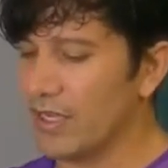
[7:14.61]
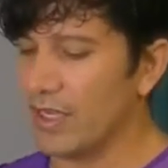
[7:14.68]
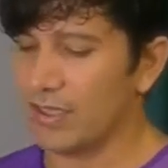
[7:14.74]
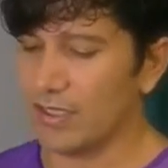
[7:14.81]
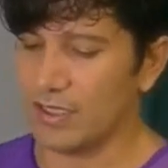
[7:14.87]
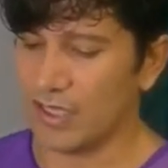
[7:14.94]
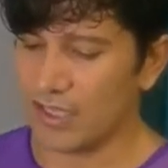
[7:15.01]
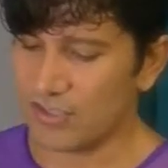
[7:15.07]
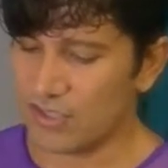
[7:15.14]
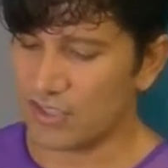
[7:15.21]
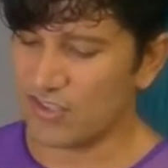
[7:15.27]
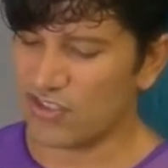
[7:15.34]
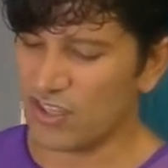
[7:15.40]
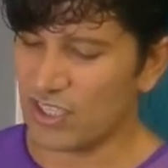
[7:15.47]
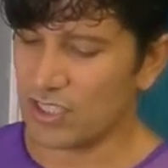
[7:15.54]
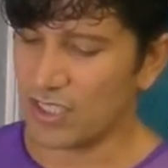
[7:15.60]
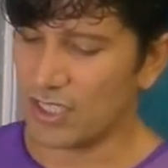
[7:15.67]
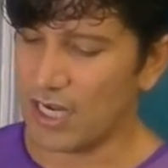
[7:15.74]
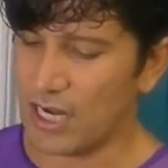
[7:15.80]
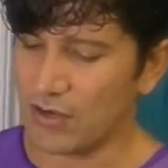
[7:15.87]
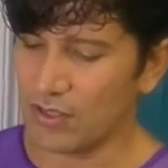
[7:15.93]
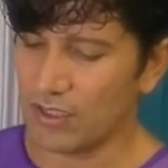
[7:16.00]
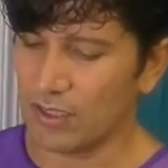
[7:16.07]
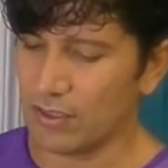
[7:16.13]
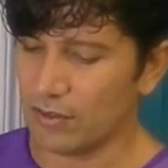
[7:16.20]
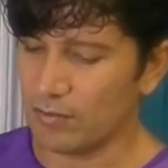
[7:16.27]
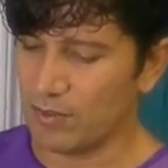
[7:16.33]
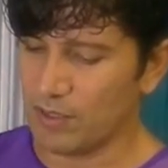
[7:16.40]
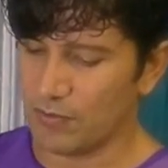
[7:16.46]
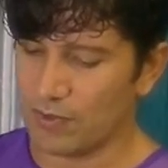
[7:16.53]
And then I just stretch it out a
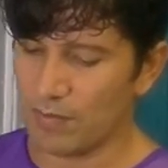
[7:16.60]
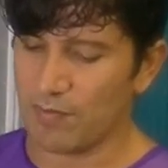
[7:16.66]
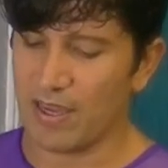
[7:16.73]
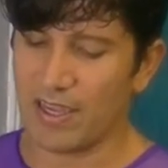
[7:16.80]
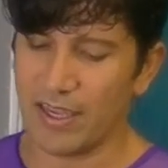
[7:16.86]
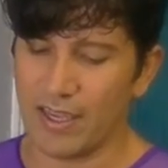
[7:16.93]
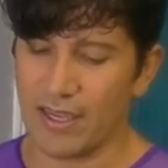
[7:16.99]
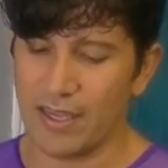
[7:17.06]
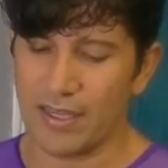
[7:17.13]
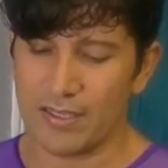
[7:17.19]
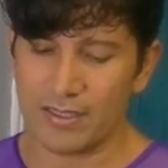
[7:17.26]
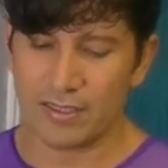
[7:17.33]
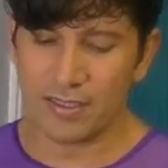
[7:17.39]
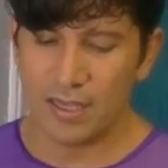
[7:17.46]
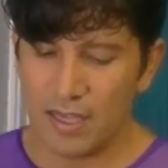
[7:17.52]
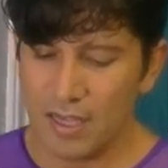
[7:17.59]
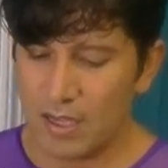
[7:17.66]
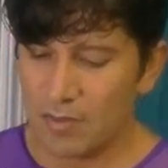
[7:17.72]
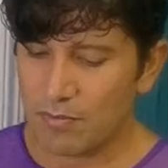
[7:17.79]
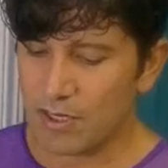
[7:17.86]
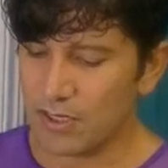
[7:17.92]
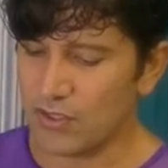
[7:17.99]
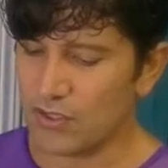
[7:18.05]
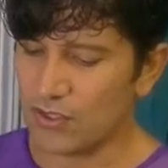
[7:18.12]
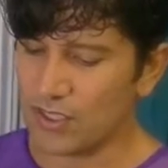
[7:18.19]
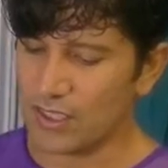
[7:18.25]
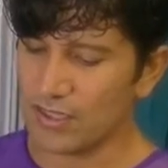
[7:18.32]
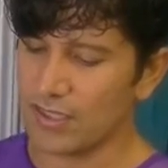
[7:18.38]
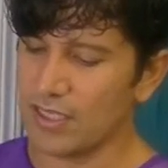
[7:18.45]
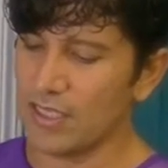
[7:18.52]
little bit with my hands. But as you
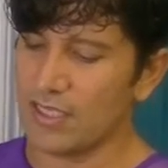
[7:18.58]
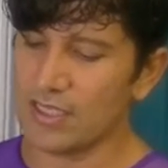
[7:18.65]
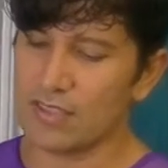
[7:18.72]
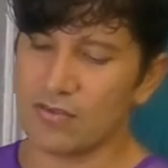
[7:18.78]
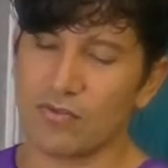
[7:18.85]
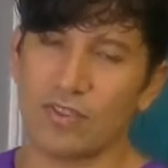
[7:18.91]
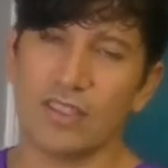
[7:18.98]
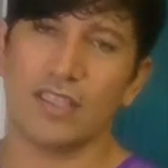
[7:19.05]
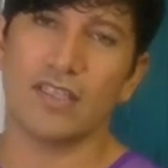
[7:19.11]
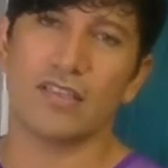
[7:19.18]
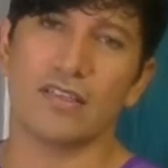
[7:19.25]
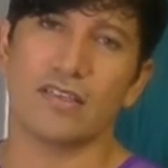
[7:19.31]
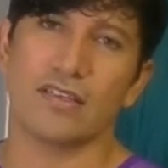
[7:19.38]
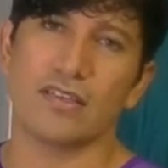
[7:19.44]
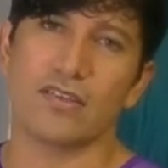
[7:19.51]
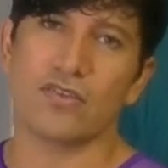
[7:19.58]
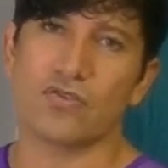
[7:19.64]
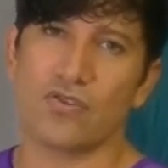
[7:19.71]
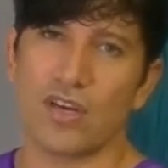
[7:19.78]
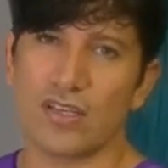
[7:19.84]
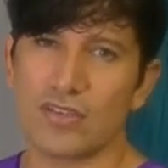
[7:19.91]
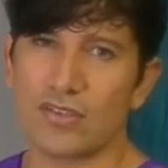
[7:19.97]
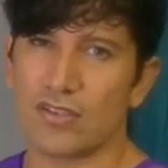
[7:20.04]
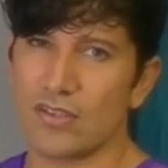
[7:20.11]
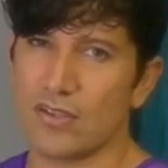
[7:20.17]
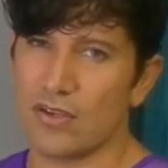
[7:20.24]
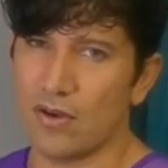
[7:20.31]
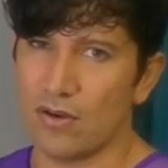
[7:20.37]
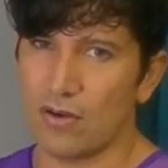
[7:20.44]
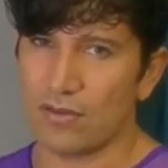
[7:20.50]
can see, it's really easy to stretch the
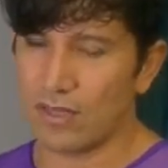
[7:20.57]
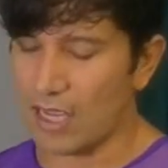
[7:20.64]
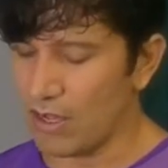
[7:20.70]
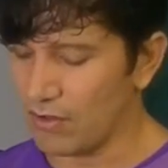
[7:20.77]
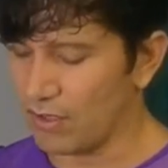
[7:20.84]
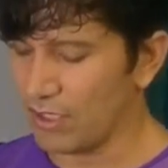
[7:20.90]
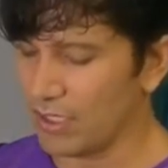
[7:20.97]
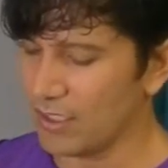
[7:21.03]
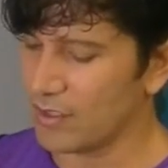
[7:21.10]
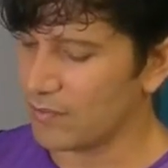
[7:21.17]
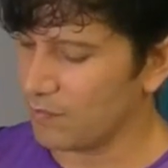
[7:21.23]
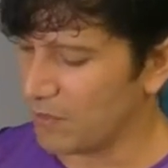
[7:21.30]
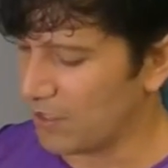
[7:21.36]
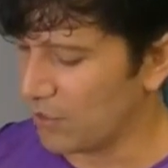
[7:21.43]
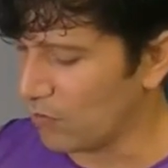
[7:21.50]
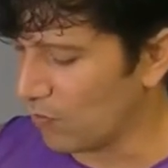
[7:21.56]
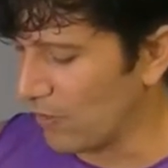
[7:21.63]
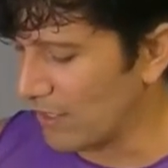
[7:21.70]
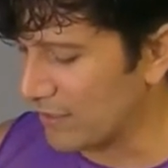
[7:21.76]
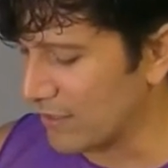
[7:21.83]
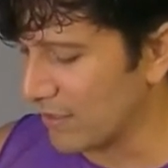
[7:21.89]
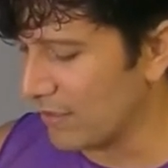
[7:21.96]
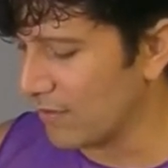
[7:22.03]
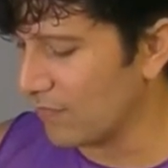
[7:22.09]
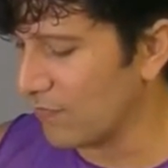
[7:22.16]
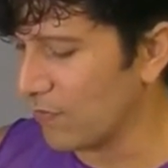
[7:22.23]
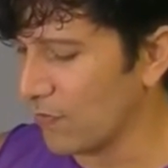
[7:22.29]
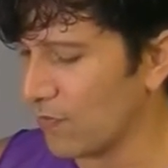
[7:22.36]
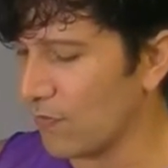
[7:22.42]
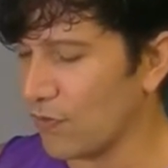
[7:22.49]
dough now that it's been resting
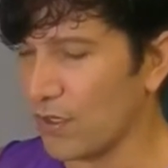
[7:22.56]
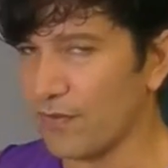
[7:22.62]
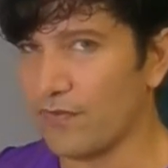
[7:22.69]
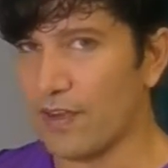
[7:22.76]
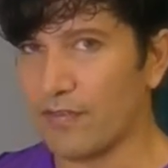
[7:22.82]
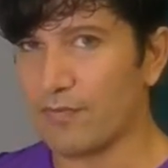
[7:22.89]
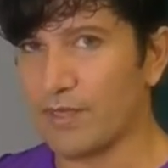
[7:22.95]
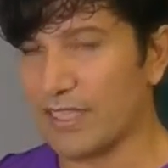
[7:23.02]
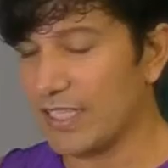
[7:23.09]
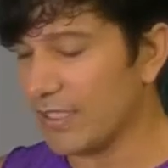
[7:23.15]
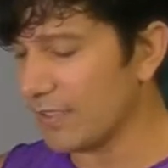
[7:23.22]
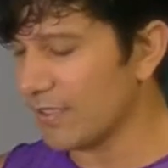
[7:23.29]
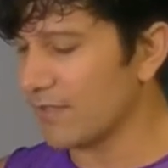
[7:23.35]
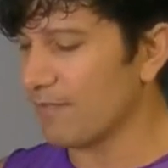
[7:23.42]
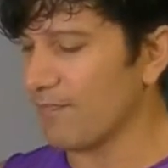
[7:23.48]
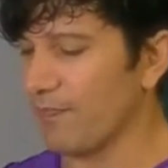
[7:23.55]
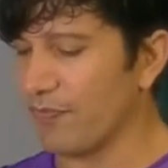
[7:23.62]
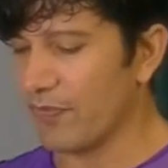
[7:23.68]
for 45 minutes.